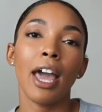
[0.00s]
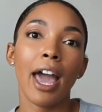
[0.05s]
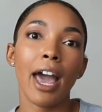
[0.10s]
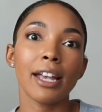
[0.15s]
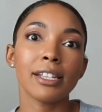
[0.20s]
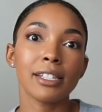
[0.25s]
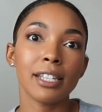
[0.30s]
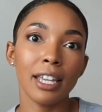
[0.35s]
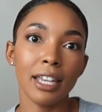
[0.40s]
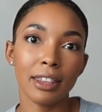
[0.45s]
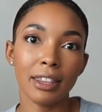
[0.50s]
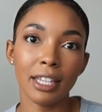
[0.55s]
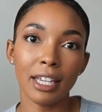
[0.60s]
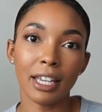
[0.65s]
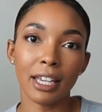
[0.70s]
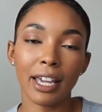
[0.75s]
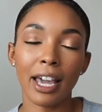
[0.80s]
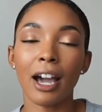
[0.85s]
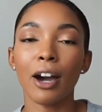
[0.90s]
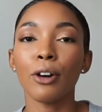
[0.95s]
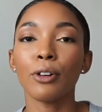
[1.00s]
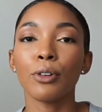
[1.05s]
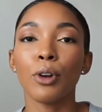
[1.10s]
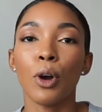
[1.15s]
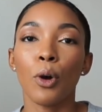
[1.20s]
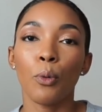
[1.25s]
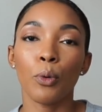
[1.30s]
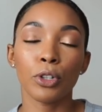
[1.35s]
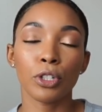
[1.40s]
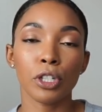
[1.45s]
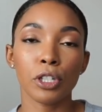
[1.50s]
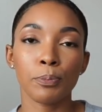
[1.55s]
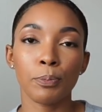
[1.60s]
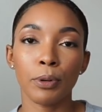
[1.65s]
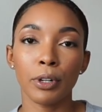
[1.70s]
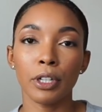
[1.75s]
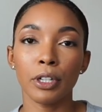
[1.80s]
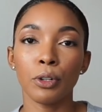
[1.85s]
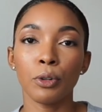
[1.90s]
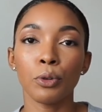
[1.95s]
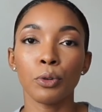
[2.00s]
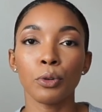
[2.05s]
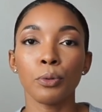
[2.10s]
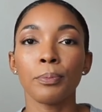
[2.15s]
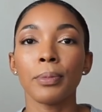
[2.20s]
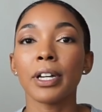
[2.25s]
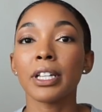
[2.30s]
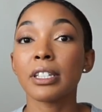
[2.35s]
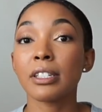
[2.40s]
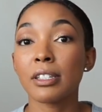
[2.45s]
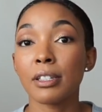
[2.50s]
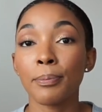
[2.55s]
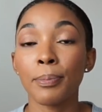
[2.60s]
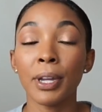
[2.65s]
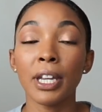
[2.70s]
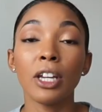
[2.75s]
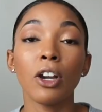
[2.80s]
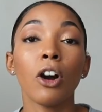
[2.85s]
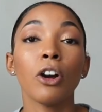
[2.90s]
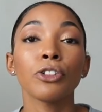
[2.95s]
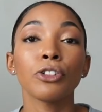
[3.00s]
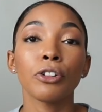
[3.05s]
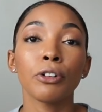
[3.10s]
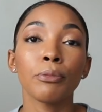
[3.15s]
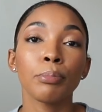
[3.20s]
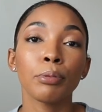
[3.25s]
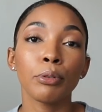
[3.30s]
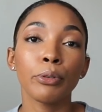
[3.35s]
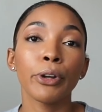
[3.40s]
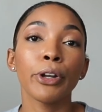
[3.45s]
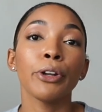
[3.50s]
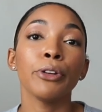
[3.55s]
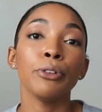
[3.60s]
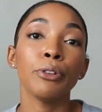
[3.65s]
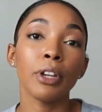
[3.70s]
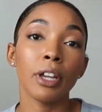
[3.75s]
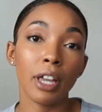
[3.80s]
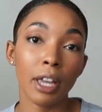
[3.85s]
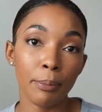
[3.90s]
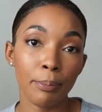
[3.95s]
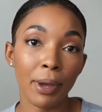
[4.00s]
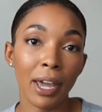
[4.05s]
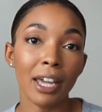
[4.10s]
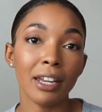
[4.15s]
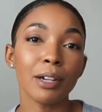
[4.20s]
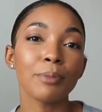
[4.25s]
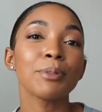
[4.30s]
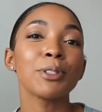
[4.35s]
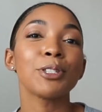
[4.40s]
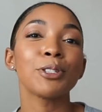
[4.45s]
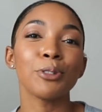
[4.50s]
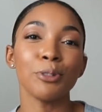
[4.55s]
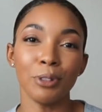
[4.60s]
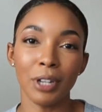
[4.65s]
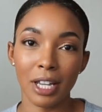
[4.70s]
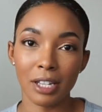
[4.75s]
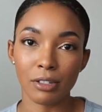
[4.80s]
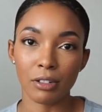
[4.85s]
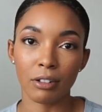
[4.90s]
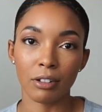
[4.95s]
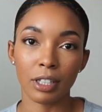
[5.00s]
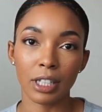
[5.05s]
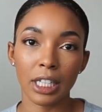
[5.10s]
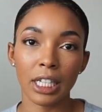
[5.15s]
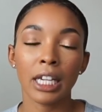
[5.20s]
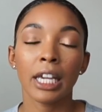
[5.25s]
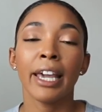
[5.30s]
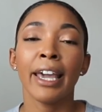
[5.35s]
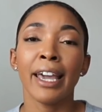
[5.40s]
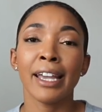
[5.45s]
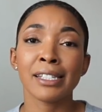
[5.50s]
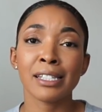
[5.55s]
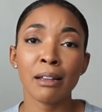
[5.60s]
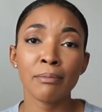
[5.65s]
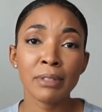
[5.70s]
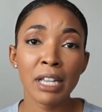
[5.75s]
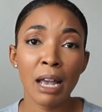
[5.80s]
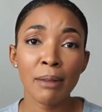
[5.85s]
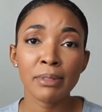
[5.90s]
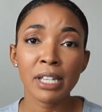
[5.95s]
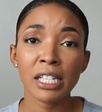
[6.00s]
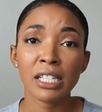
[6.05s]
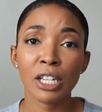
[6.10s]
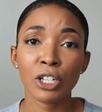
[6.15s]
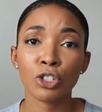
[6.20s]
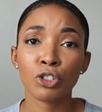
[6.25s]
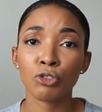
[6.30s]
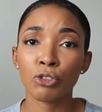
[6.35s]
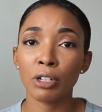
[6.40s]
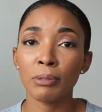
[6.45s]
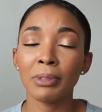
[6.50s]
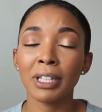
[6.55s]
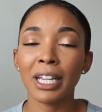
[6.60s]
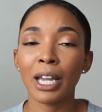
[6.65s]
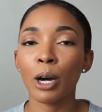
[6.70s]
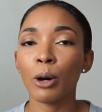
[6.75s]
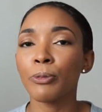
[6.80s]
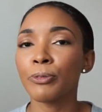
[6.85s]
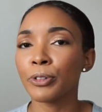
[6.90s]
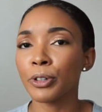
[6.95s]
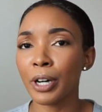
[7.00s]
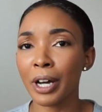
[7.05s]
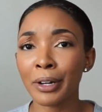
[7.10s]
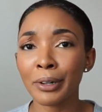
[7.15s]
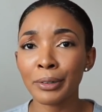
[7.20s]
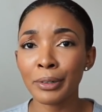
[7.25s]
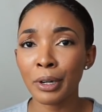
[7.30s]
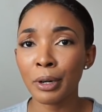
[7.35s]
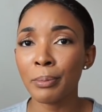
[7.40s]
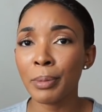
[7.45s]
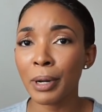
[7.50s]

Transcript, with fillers: has hit the account, which is pretty cool. But depending on your employer, you can get paid up to two days early. And sometimes that's extremely helpful. I don't know